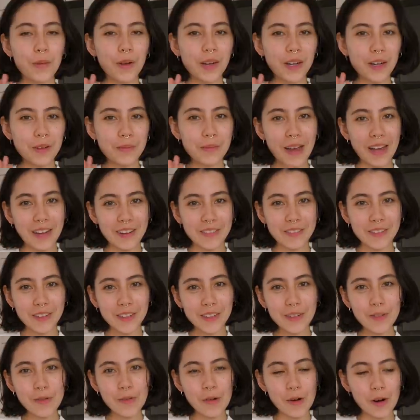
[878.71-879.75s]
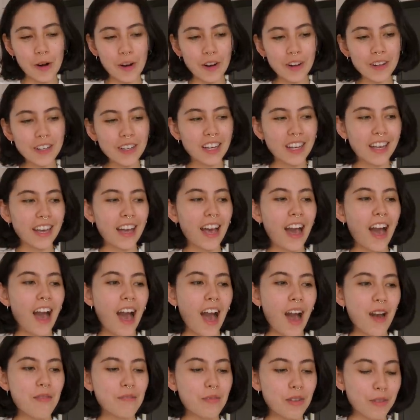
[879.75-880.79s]
we are back from the walk.
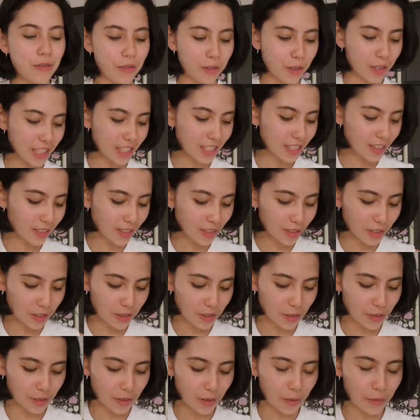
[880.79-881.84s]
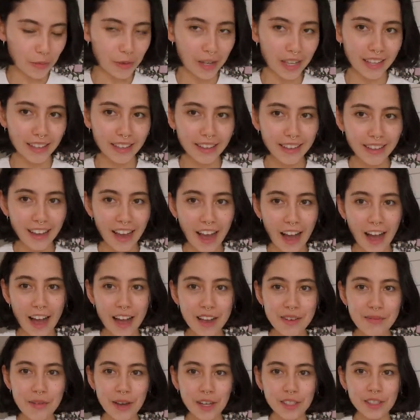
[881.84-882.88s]
Before I start sewing,
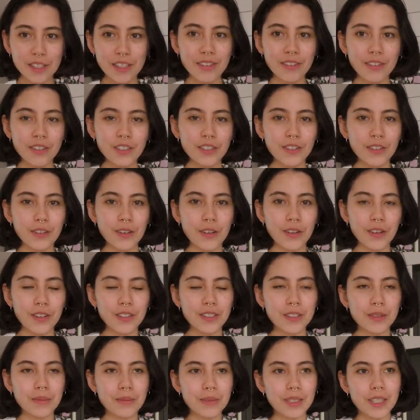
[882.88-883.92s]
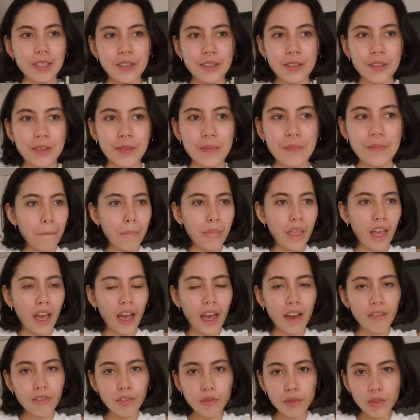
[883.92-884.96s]
I'm actually going to cook some dinner.
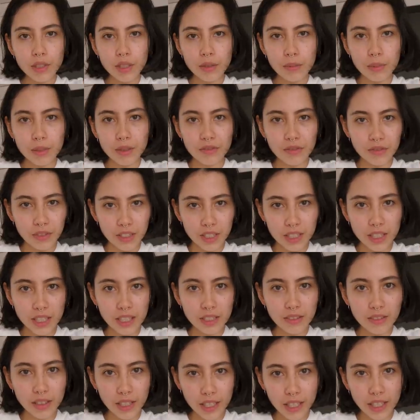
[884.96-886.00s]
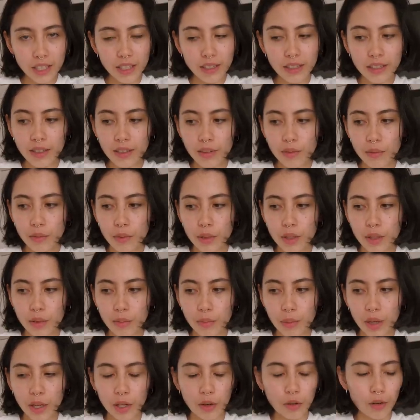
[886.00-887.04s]
I haven't really been feeling like eating with
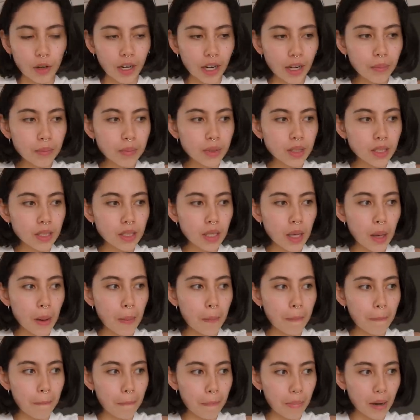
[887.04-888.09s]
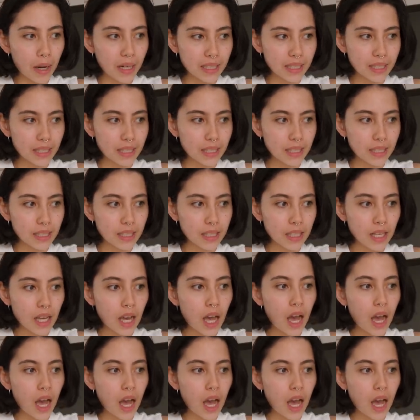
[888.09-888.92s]
my cramps, but